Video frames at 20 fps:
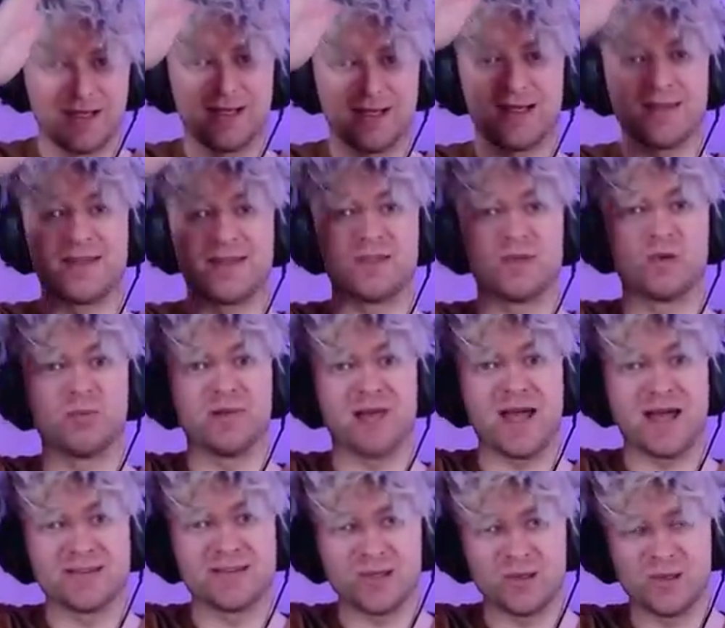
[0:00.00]
and then you'll
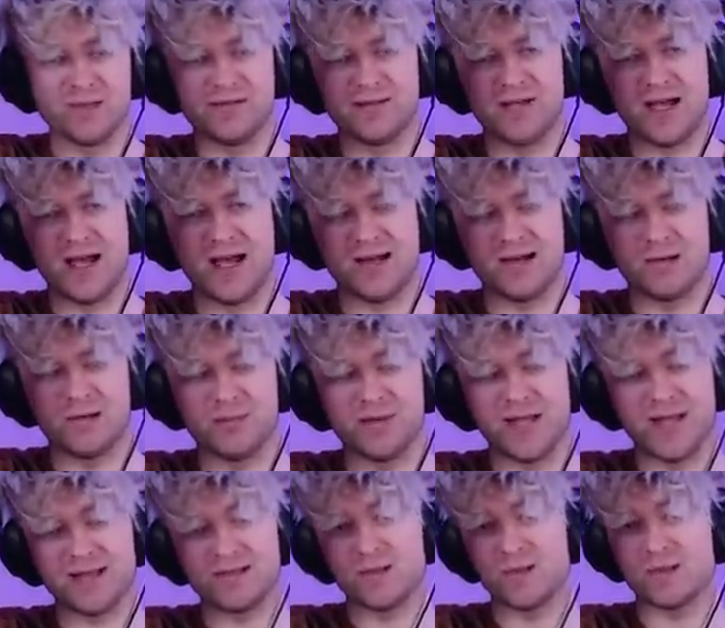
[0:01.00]
plateau even higher.
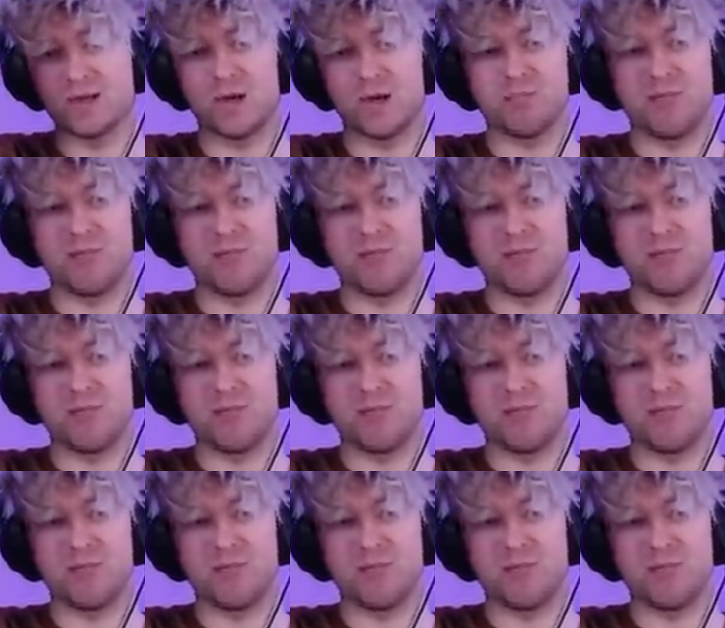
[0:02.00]
Plateaus aren't